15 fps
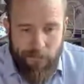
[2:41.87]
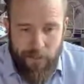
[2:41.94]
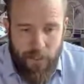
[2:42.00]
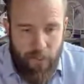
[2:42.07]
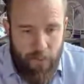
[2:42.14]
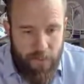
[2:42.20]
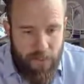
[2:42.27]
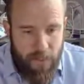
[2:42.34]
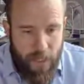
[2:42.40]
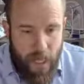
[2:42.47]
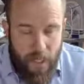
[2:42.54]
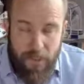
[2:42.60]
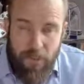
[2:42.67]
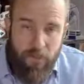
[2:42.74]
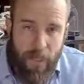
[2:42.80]
There's a
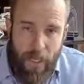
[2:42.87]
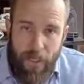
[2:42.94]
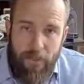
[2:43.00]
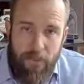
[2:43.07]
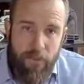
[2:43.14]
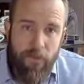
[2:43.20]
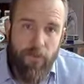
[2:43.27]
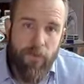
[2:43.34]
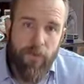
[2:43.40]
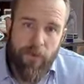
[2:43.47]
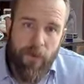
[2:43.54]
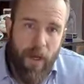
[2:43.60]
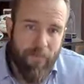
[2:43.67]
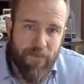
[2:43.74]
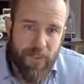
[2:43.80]
lot you can do.
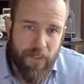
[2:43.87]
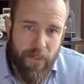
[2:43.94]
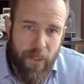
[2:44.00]
Obviously,